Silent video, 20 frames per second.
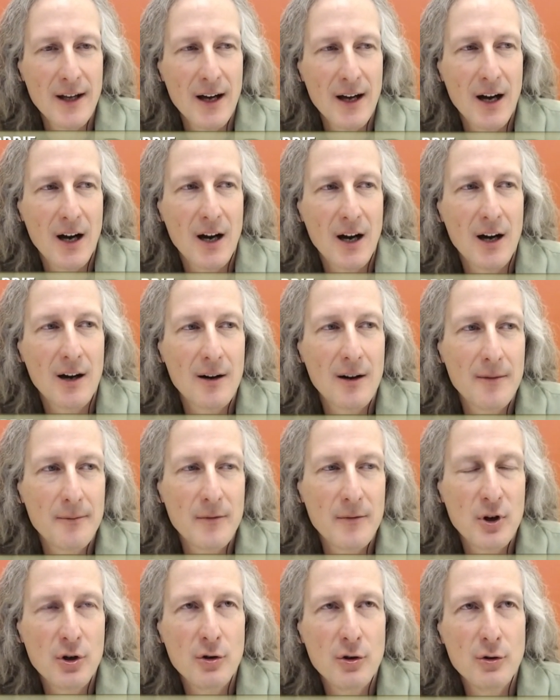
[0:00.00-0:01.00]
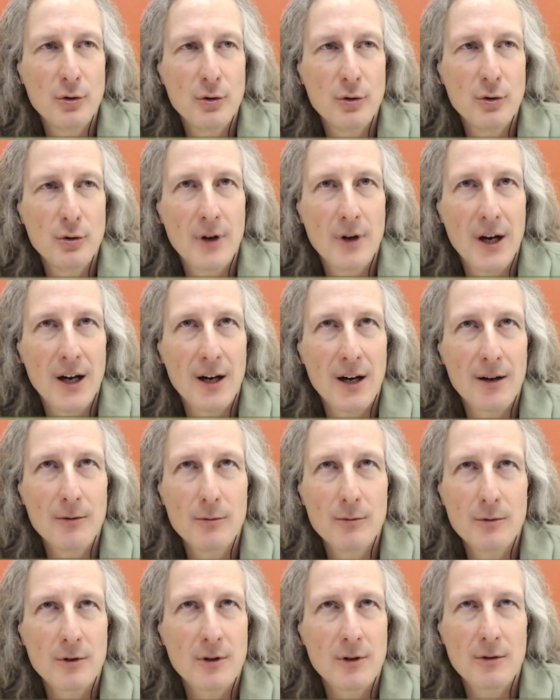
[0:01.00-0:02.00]
um, who uh,
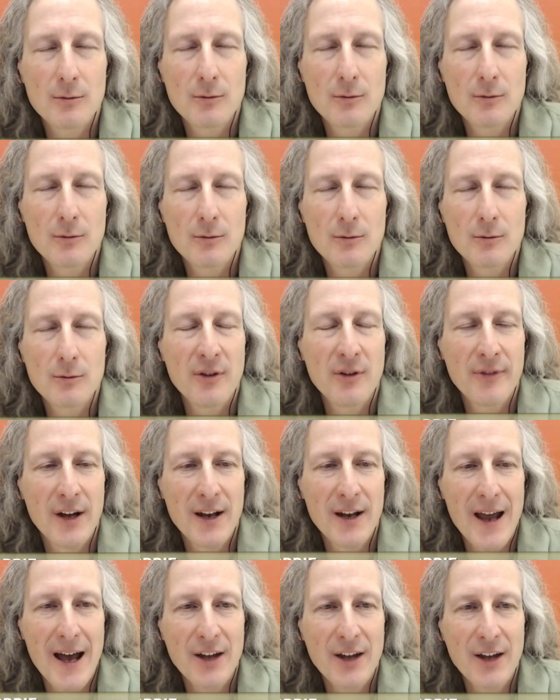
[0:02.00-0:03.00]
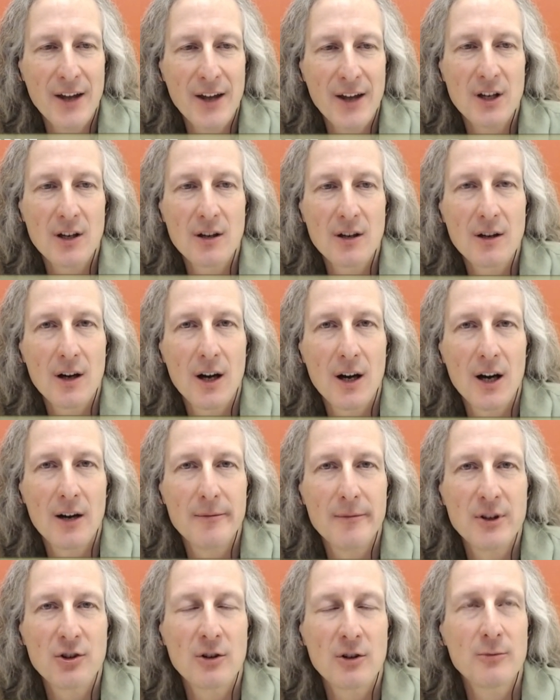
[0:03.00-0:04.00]
were, were absolutely fantastic
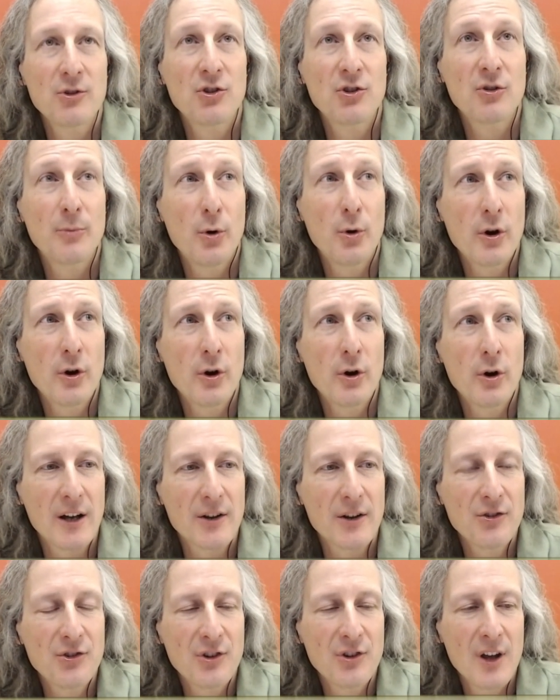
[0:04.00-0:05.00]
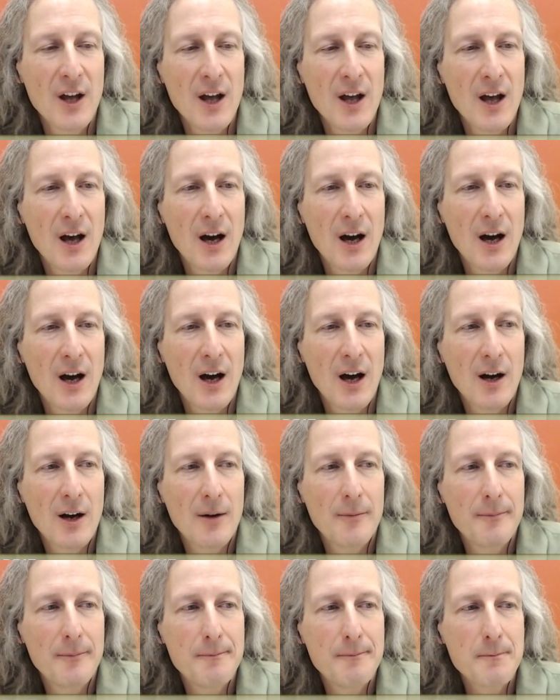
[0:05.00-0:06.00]
um, in terms of supporting us.
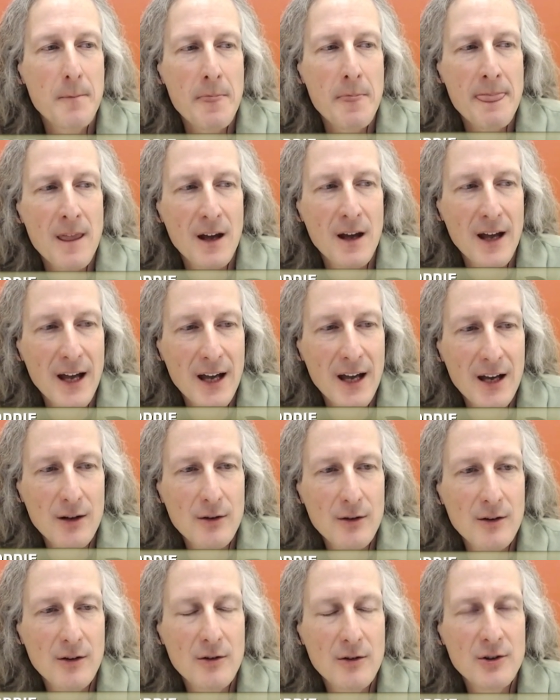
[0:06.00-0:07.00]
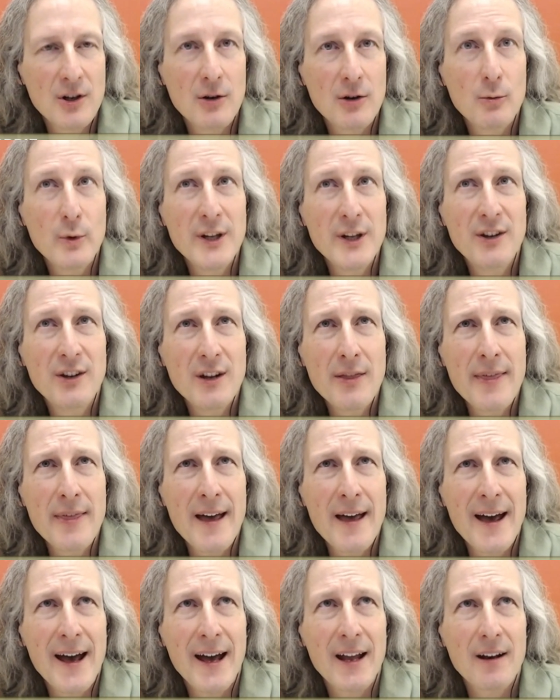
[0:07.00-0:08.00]
Um, and, you know, we did
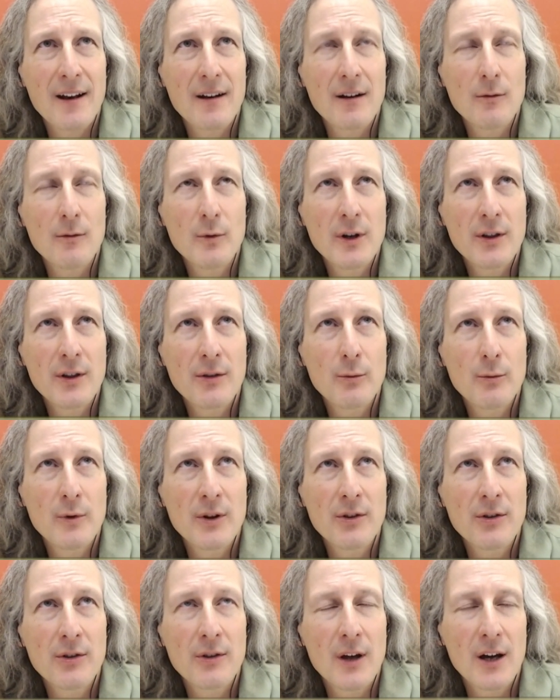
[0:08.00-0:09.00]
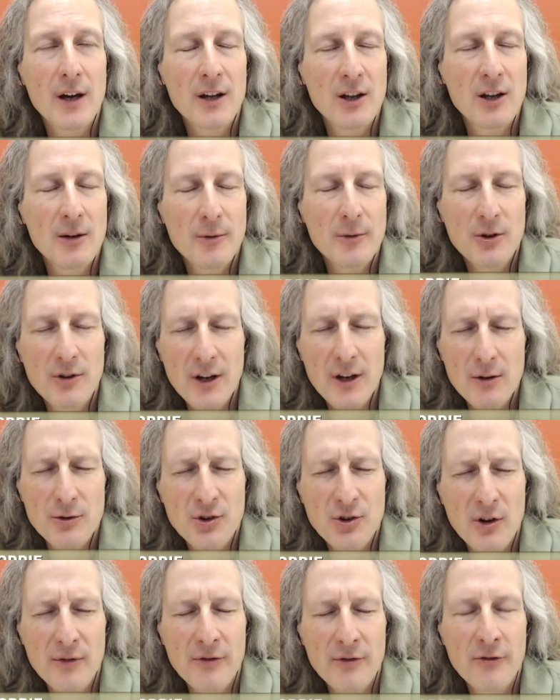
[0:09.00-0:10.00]
that with, with uh, Kinoma Create was
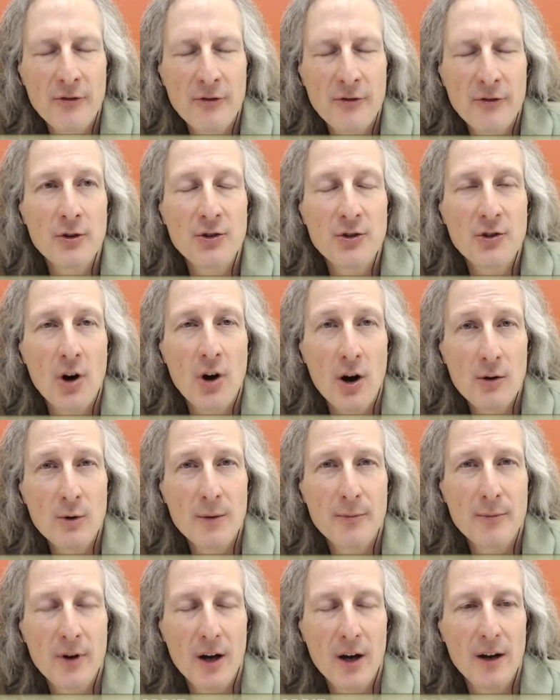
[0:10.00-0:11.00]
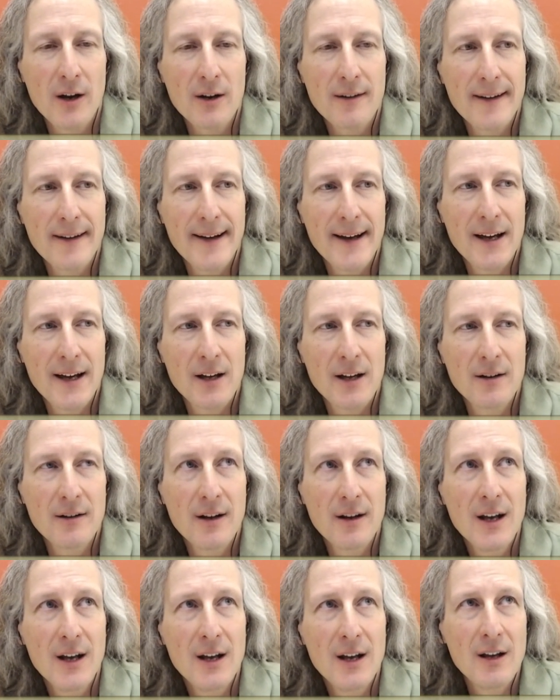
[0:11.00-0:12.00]
our first hardware product. And
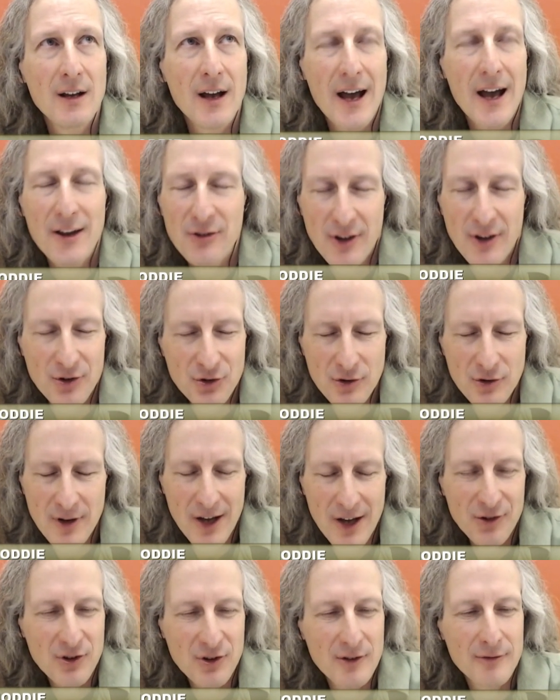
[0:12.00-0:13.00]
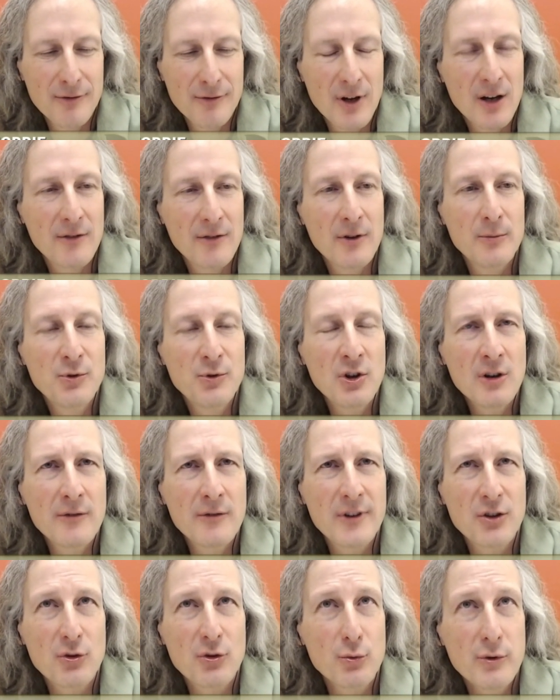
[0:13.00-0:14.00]
as, as you guys have, have
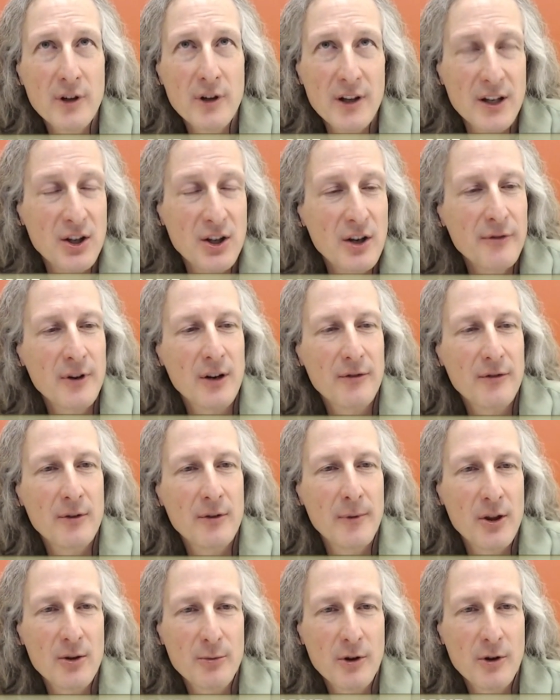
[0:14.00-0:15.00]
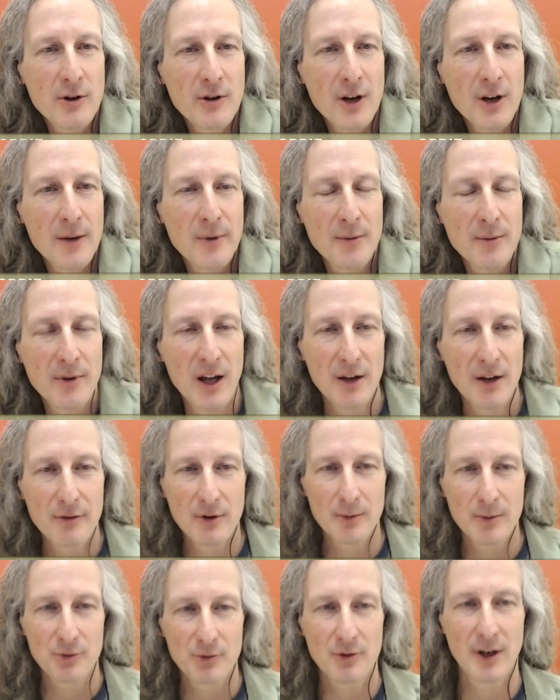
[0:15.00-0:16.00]
observed, it's really different from other prototyping
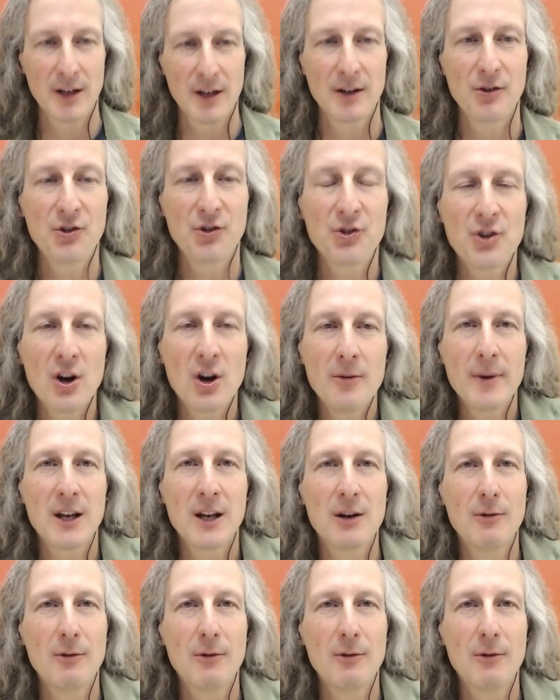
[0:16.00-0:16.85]
platforms, right? In so many